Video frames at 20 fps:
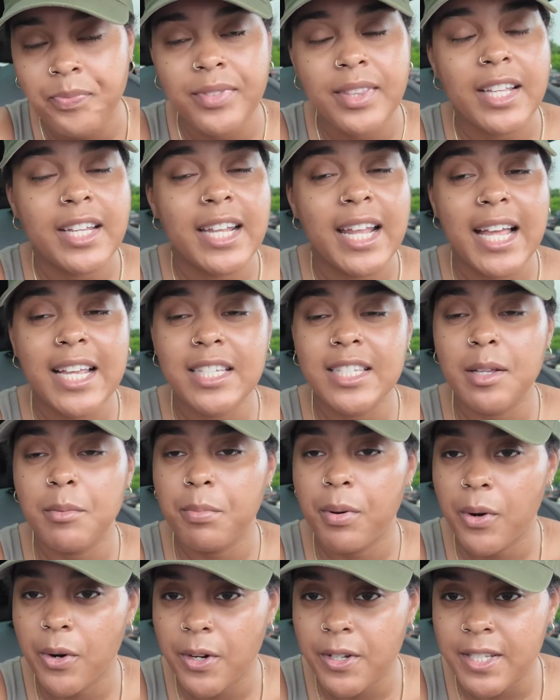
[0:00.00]
Now that's
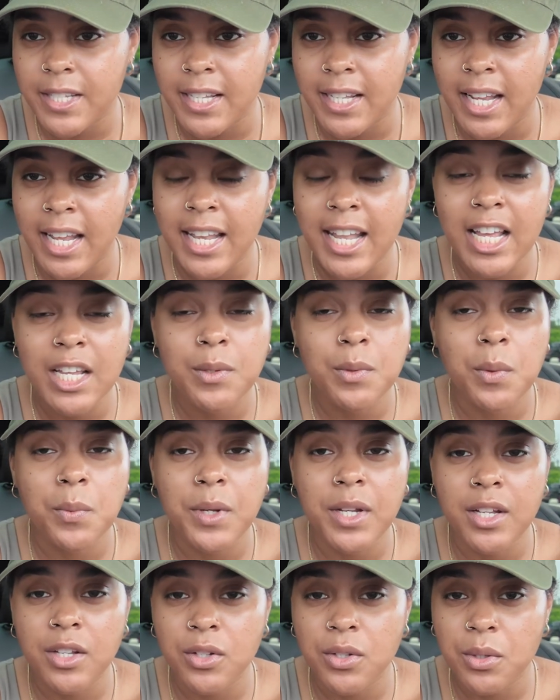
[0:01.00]
important, and that's what
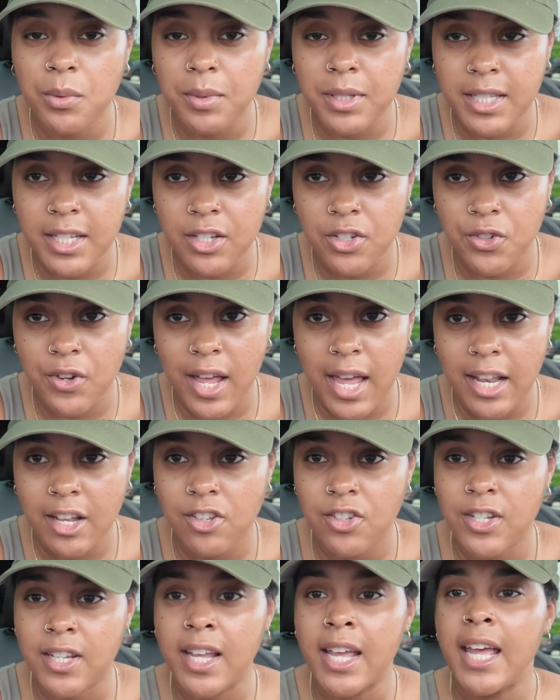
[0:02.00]
we can do with this
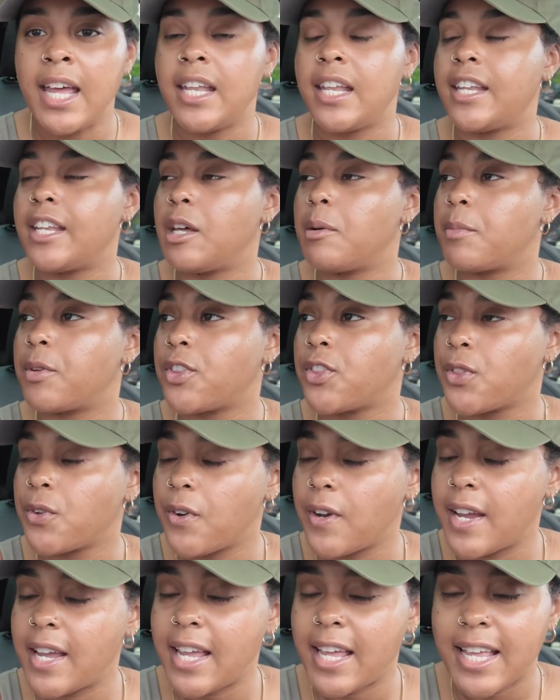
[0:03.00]
strategy. And number
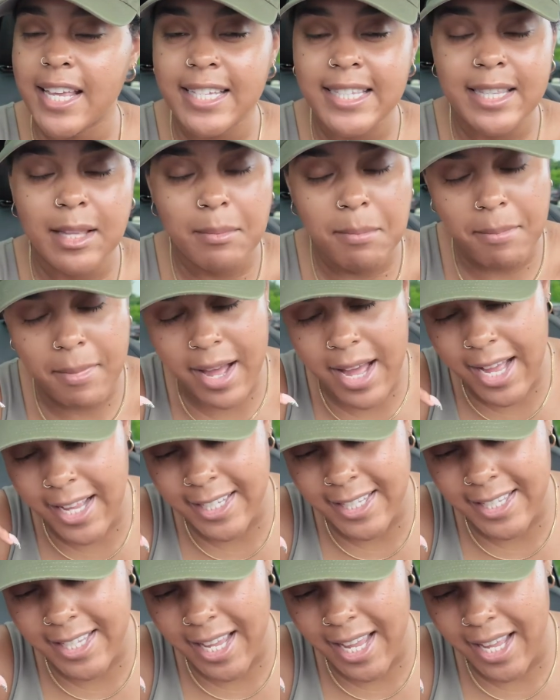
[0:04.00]
three is the
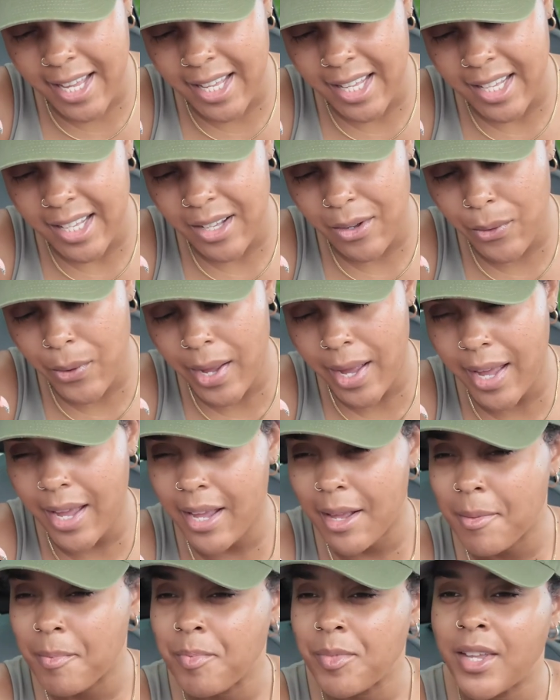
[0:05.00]
mindset,
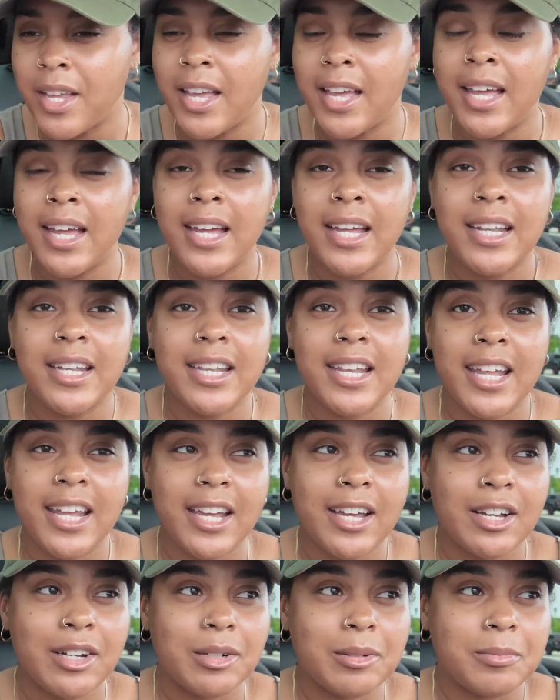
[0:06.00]
okay?
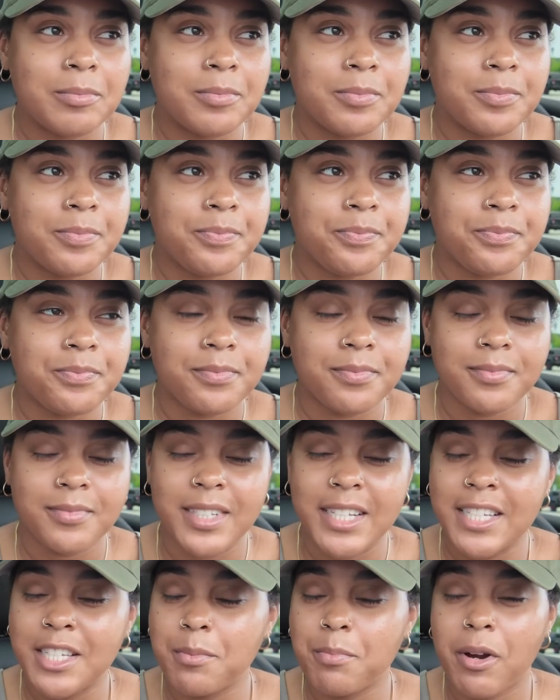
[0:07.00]
Now,
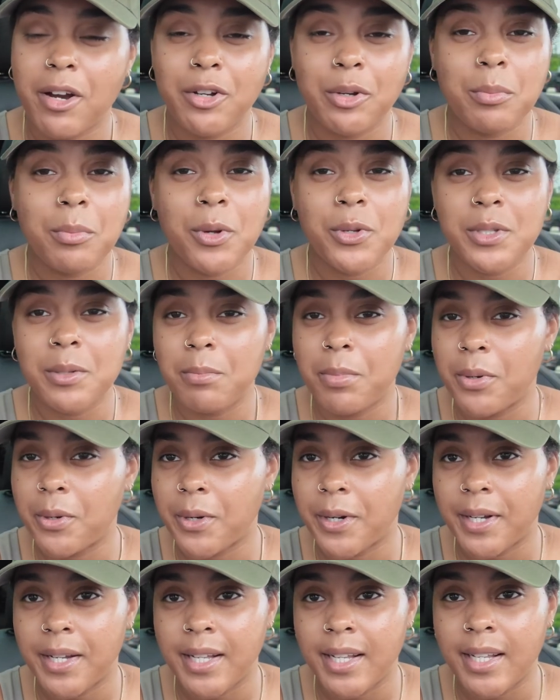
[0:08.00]
this is probably the most
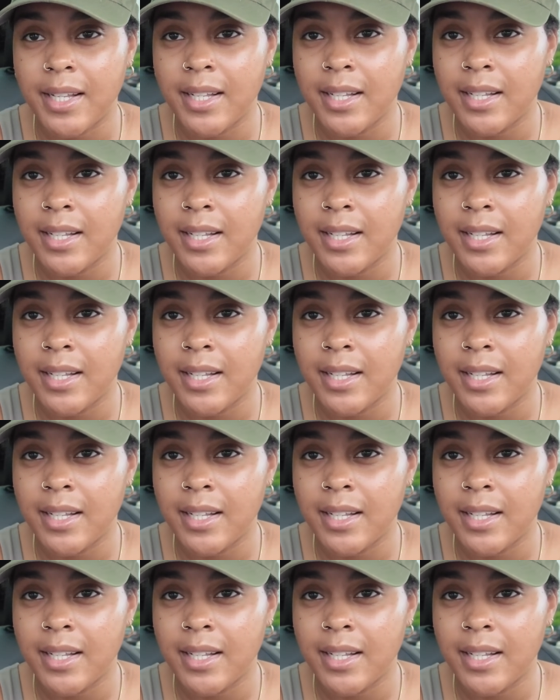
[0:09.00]
important.